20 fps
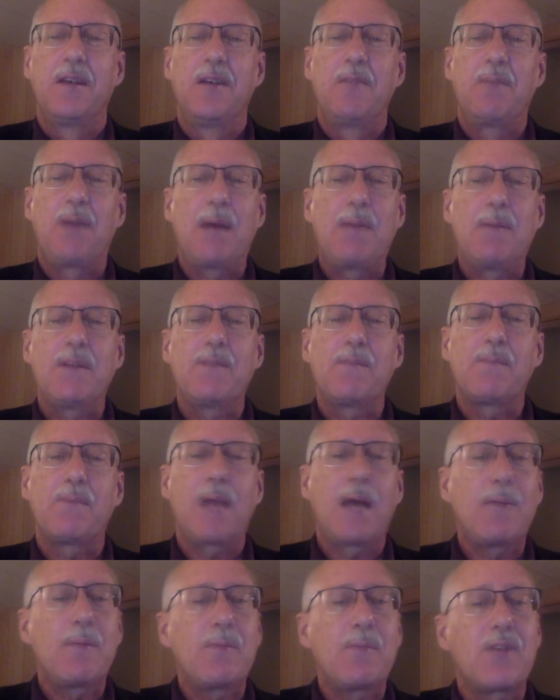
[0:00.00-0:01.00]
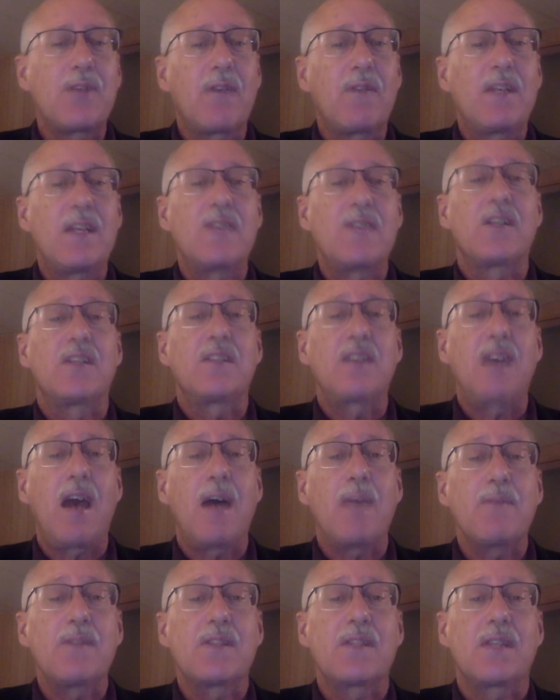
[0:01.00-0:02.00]
Problem solving is a
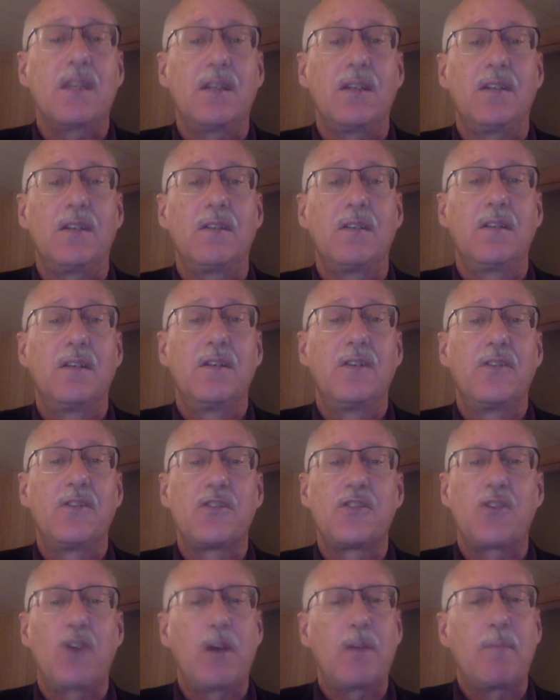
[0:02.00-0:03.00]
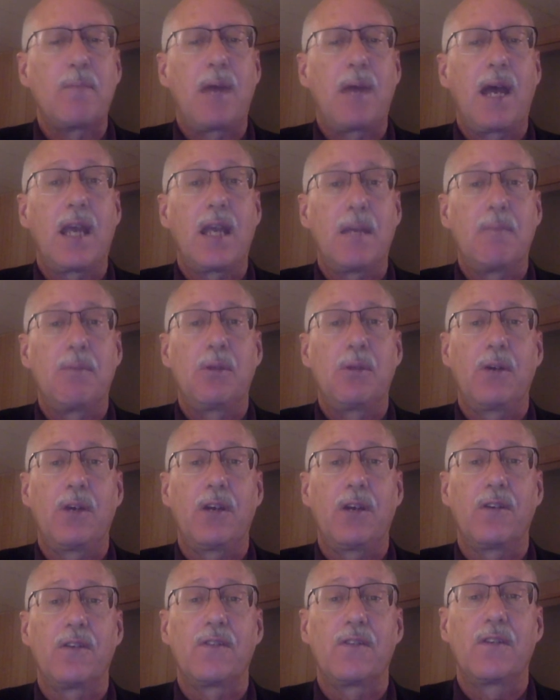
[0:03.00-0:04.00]
top skill sought by
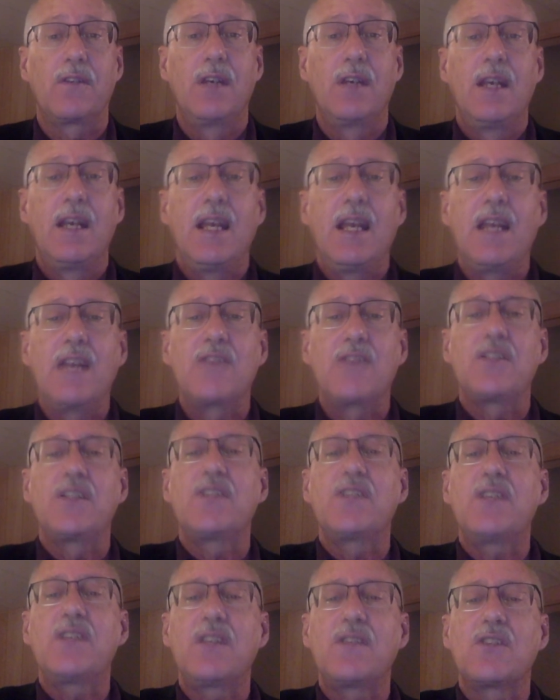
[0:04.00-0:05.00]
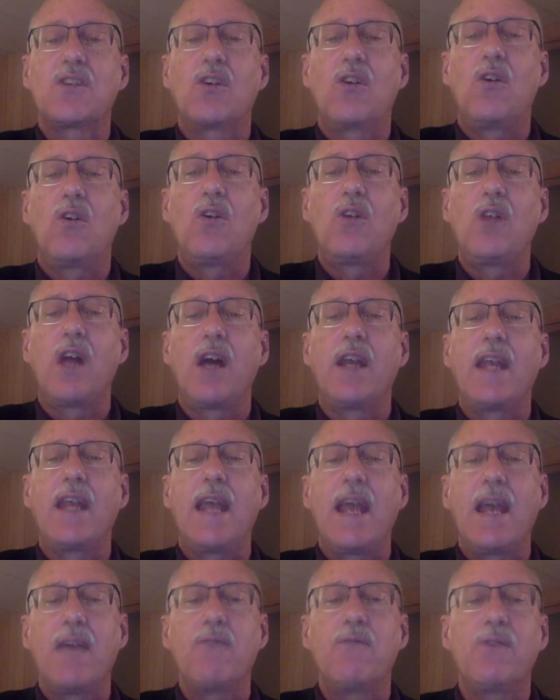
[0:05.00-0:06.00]
employers. It is listed as a goal on
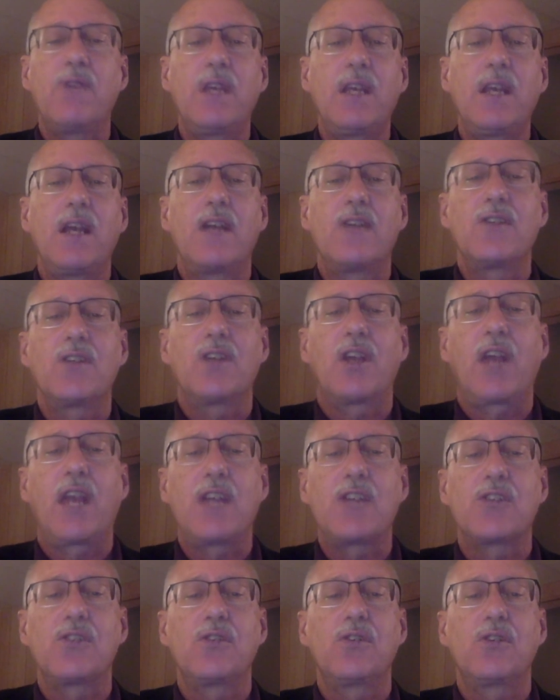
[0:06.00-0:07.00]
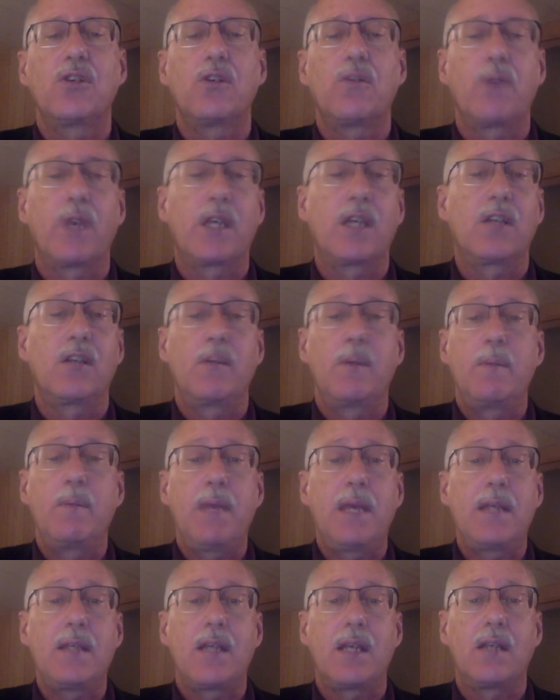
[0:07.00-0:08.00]
every educational curriculum and
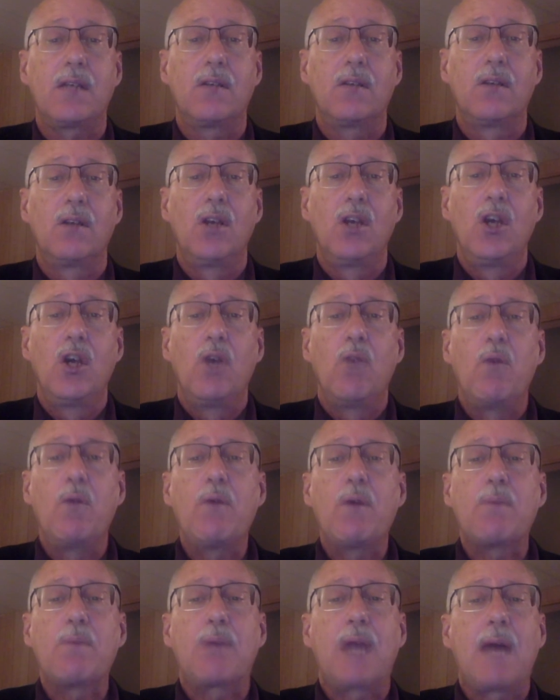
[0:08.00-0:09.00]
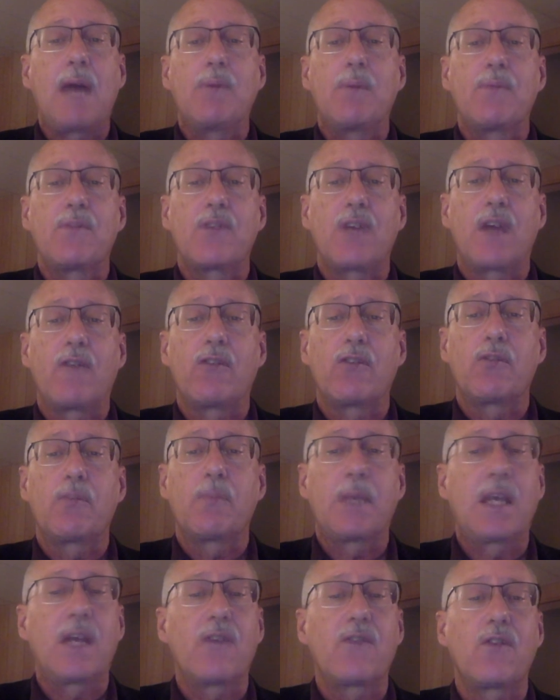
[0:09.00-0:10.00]
mandate. We want problem solvers
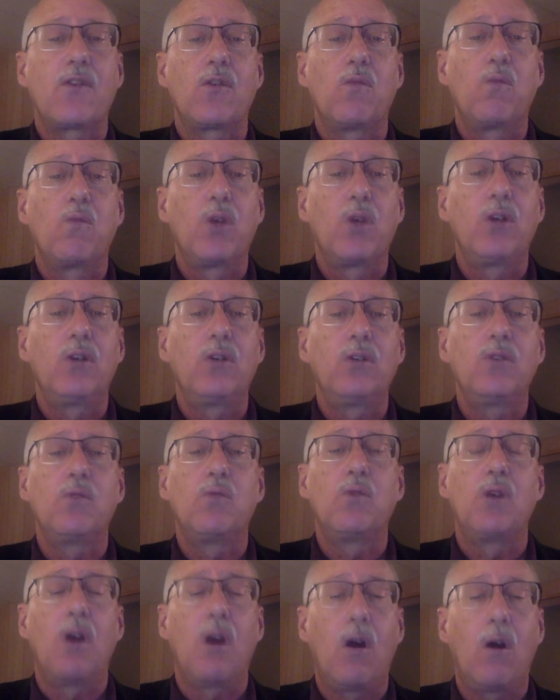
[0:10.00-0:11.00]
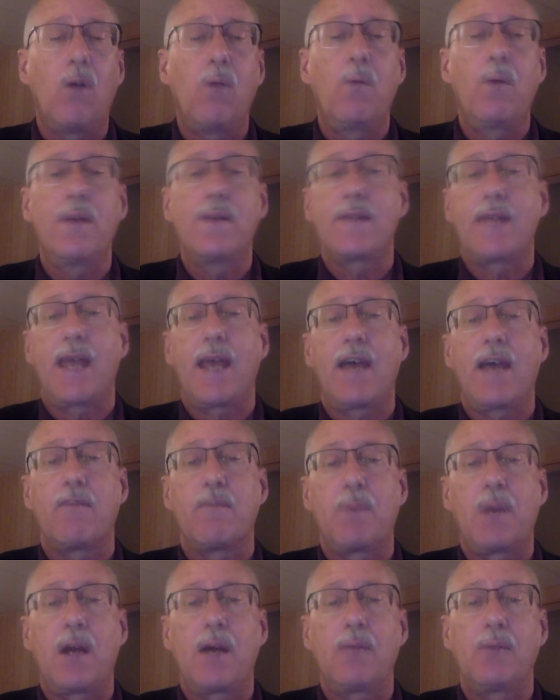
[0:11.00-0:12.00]
because the world will always have
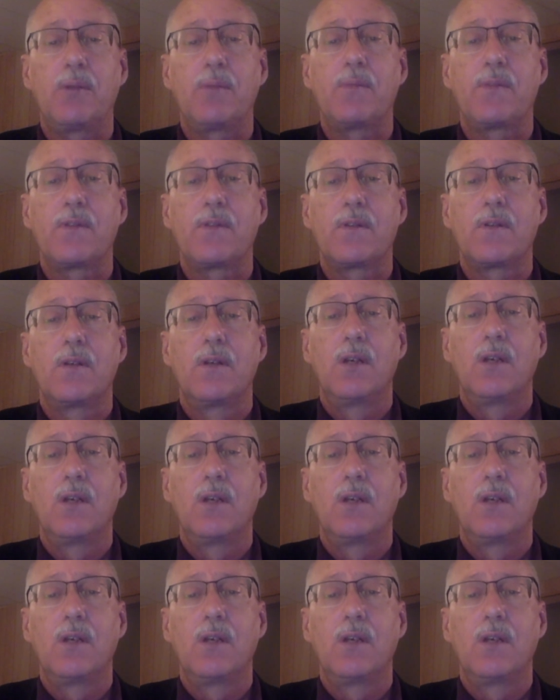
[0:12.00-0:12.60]
problems.